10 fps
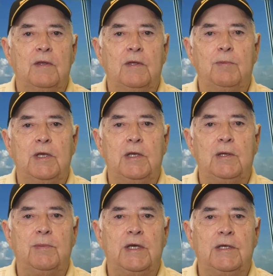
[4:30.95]
The
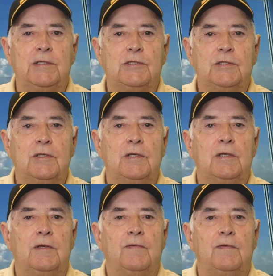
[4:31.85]
median age
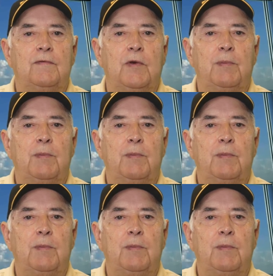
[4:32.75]
for